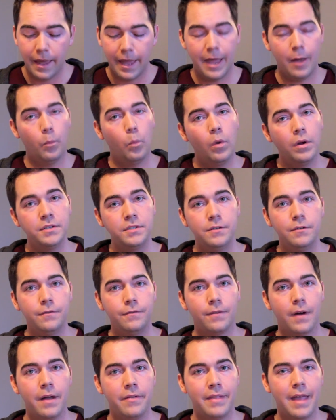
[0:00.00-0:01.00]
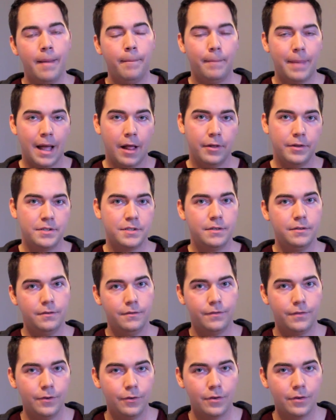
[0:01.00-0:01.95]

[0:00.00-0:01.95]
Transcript: And once you find that balance and you feel